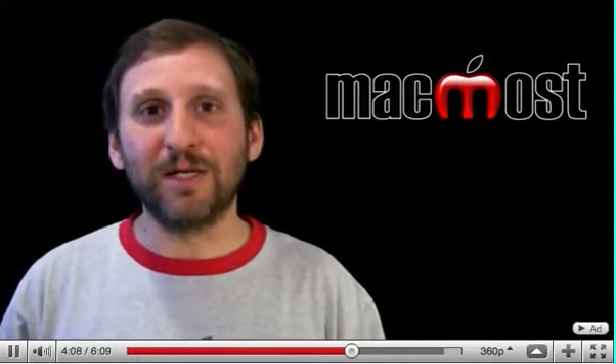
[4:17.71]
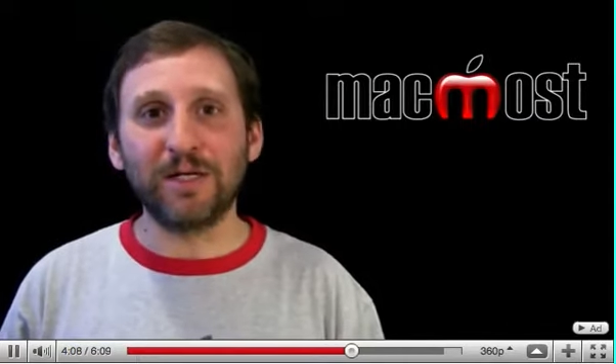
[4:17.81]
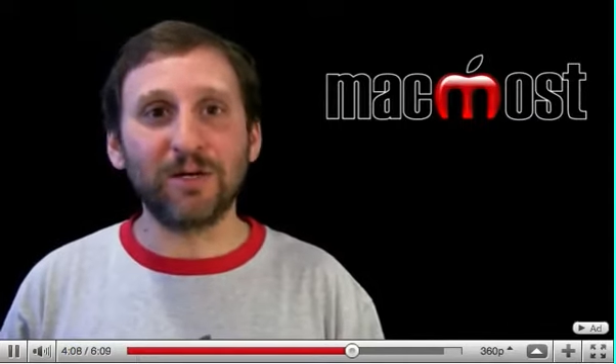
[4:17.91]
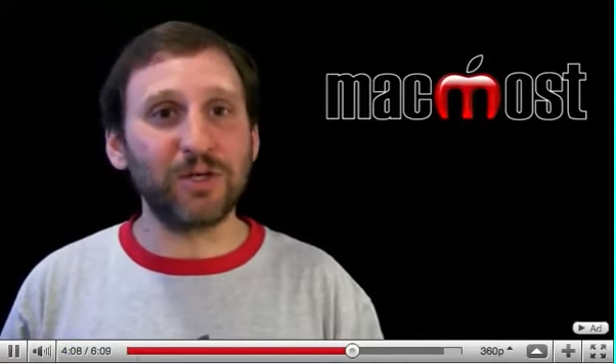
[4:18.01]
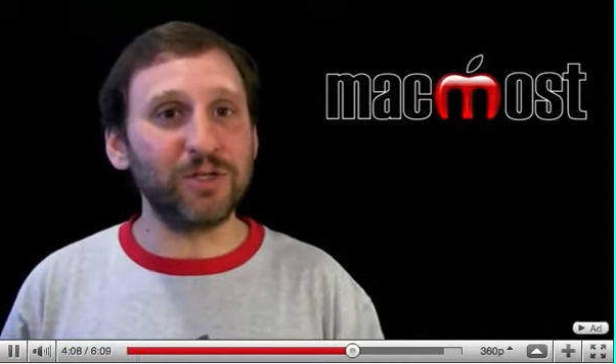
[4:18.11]

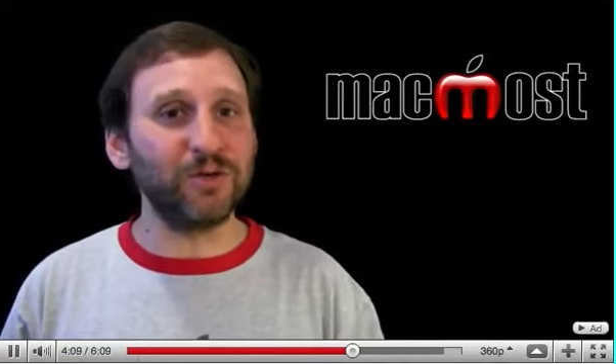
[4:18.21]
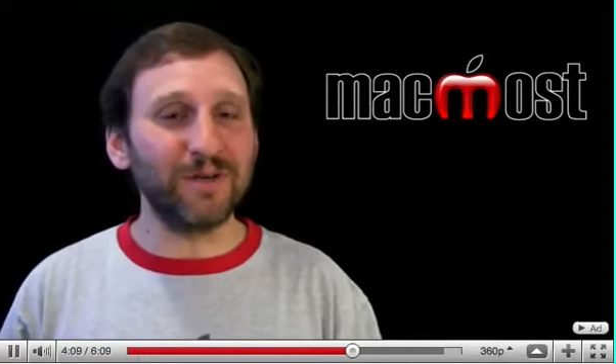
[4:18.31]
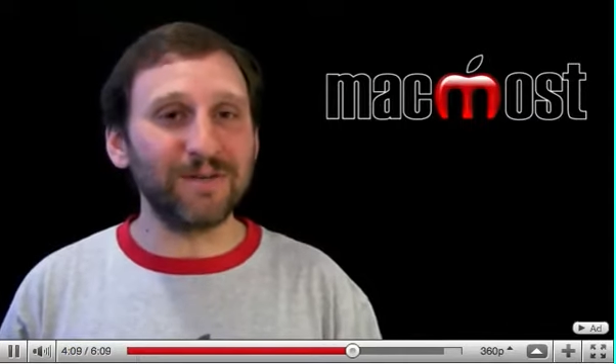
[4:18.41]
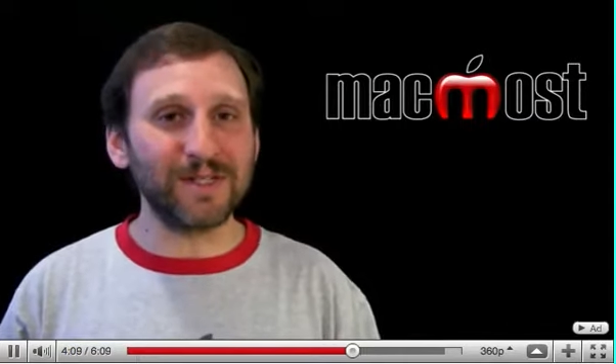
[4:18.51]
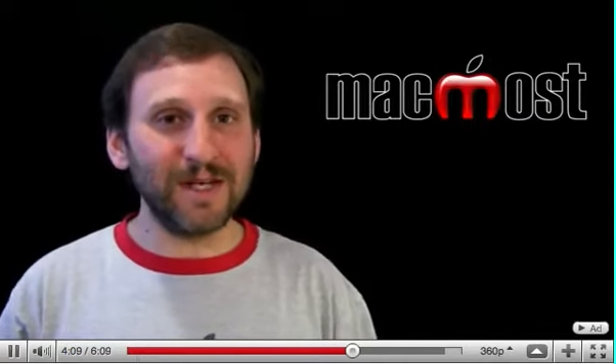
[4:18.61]
detail that you
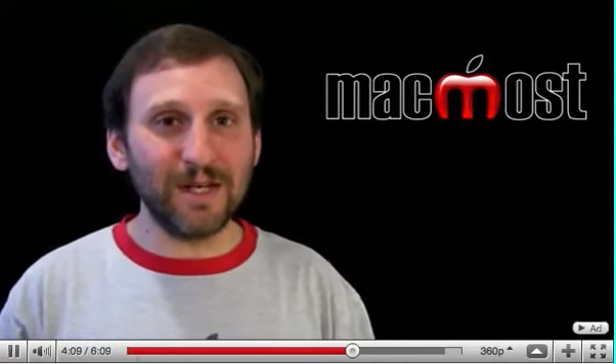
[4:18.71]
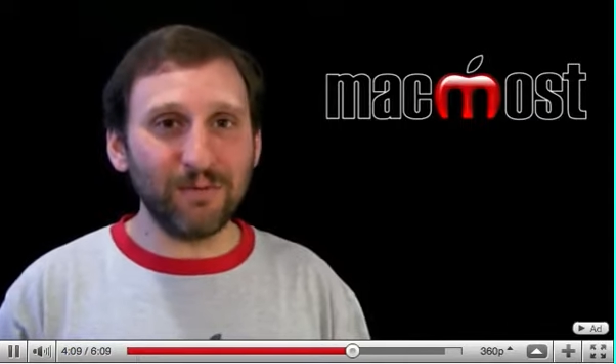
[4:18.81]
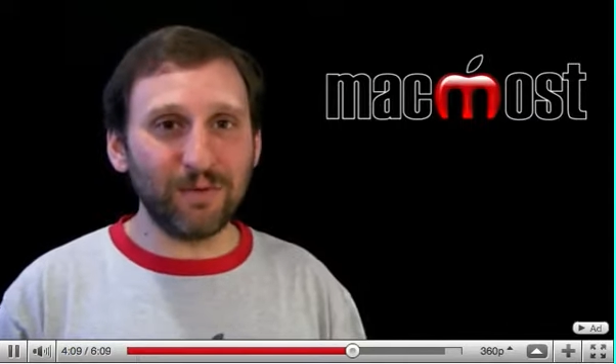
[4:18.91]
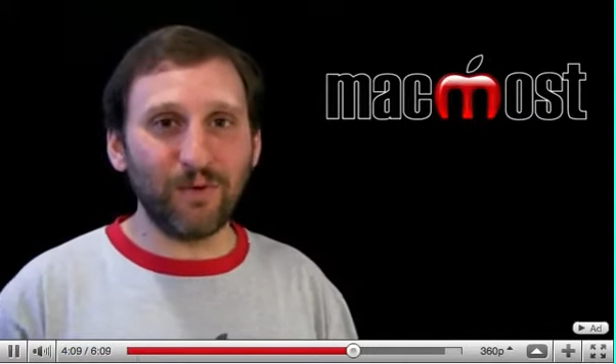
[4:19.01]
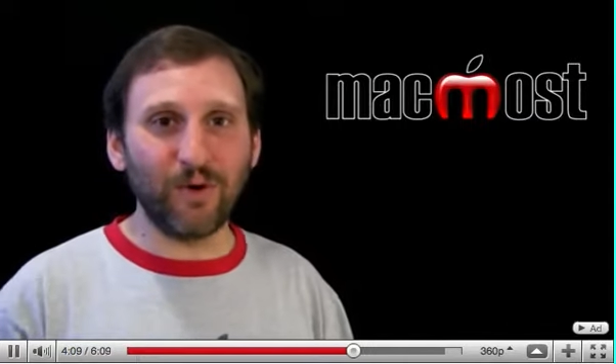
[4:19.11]
couldn't have
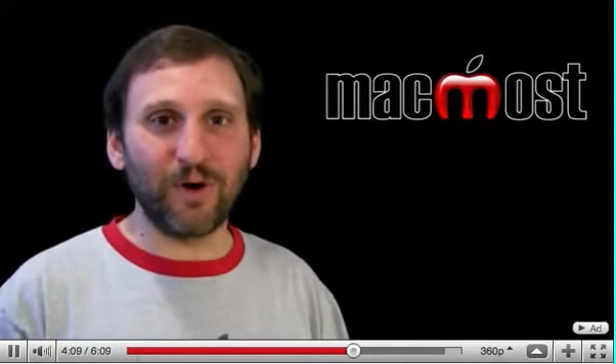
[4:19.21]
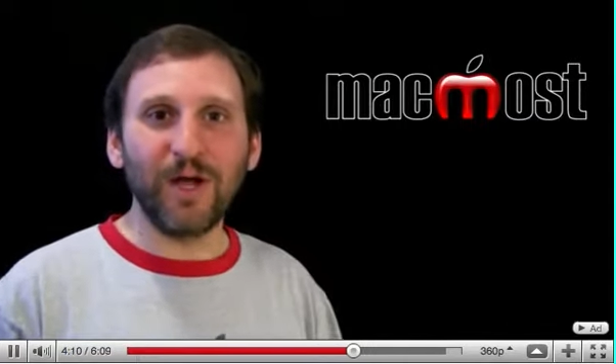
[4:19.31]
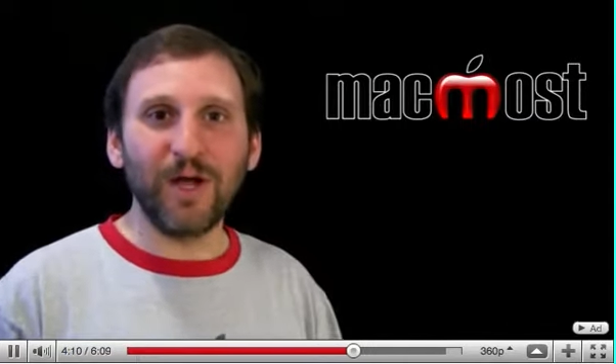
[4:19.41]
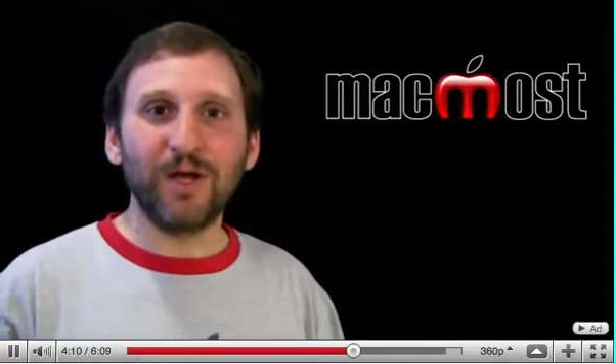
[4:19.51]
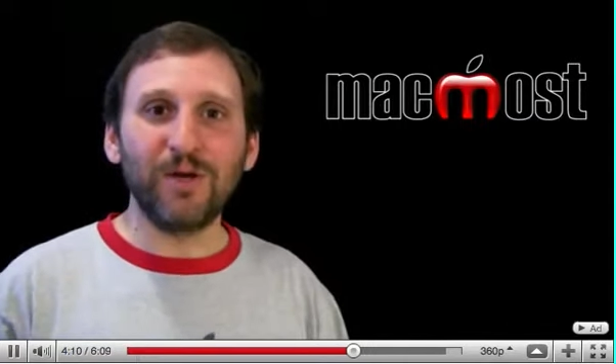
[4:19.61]
seen before
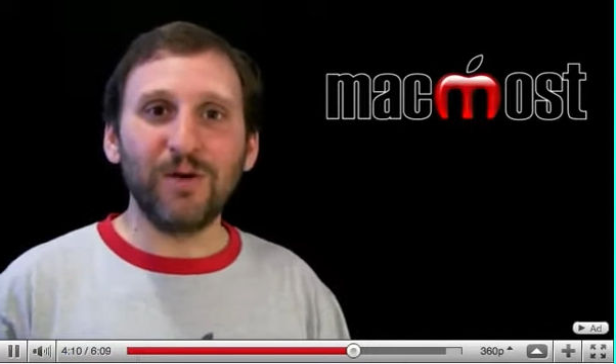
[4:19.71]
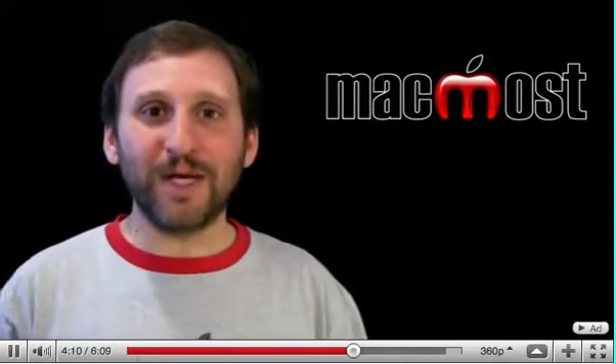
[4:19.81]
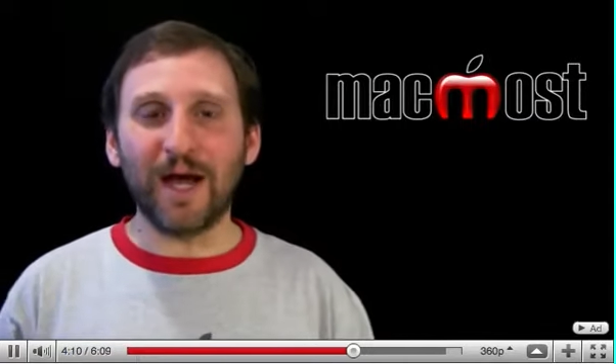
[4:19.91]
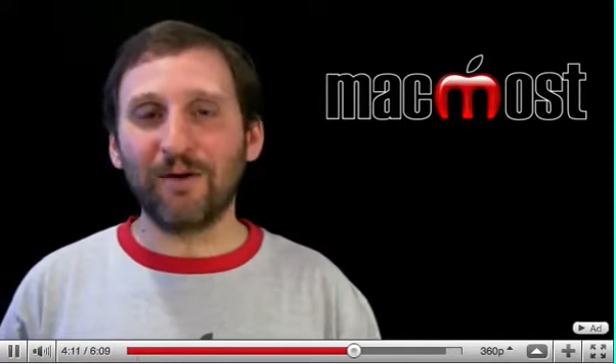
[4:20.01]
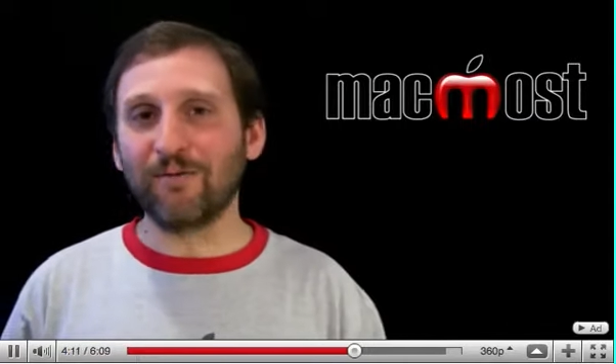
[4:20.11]

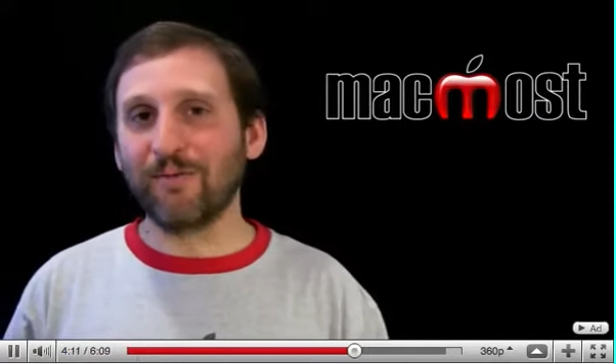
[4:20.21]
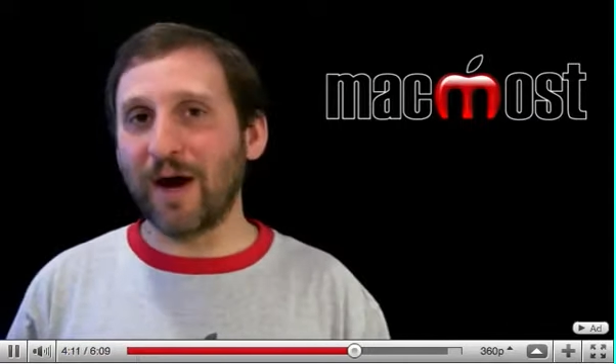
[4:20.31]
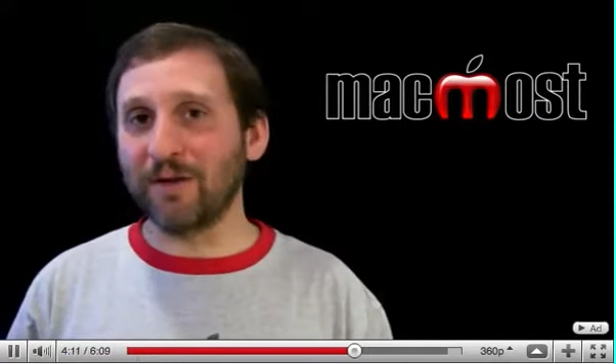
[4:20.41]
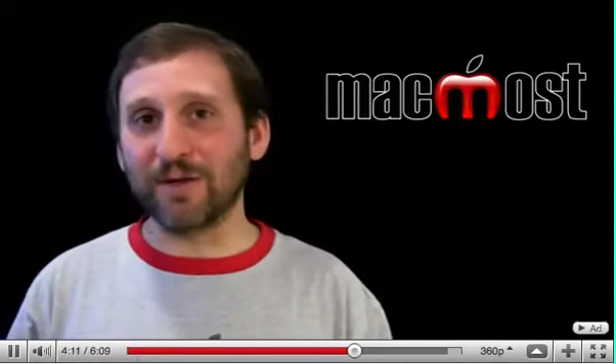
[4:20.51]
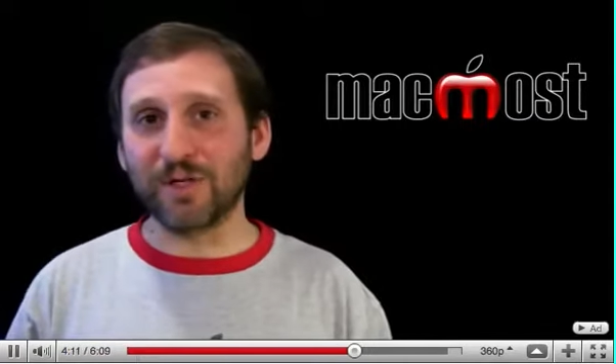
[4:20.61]
using a
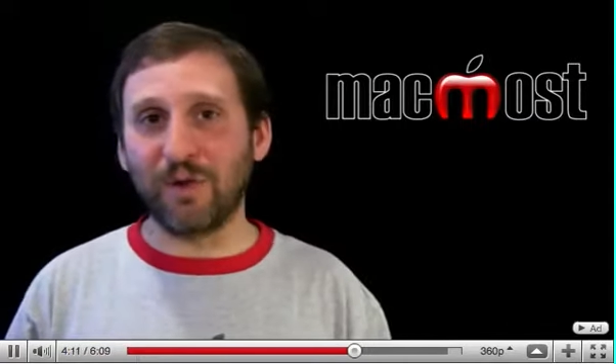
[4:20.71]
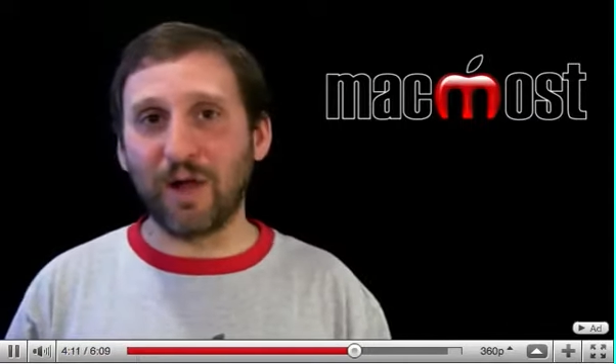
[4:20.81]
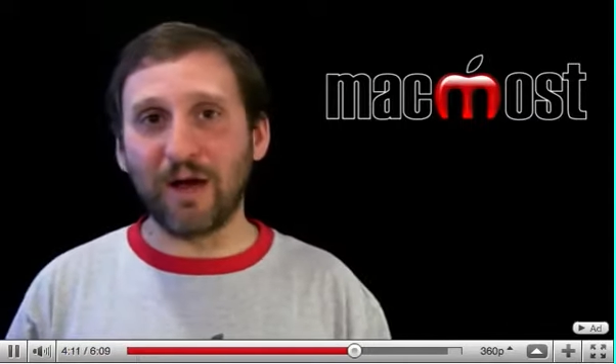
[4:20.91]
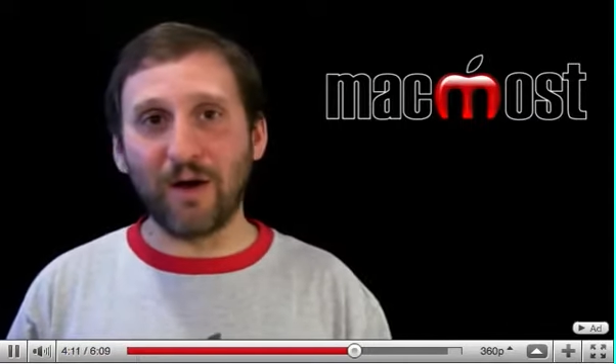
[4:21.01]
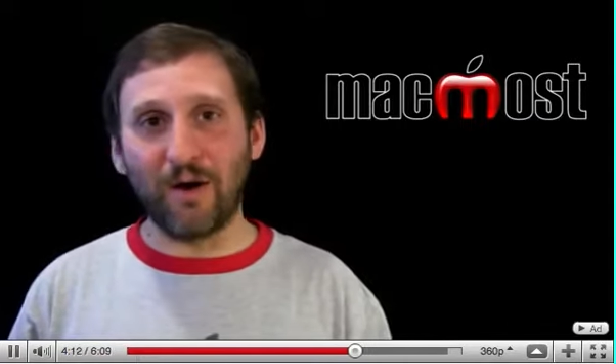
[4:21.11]
regular
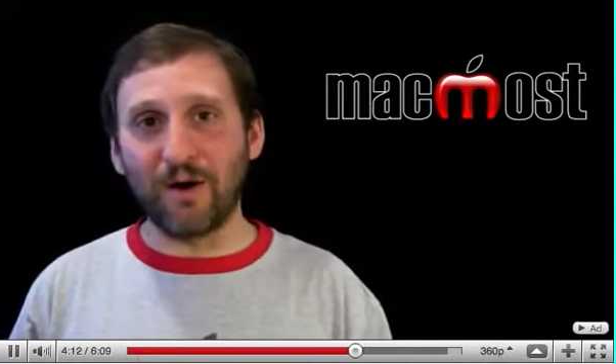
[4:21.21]
display